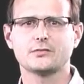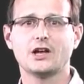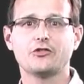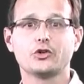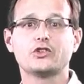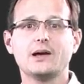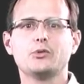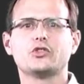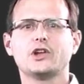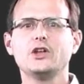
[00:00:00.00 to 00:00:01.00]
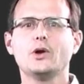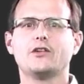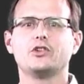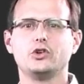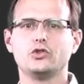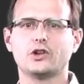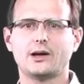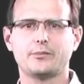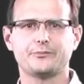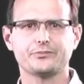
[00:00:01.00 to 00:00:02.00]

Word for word: Now, for example, say you have a news app.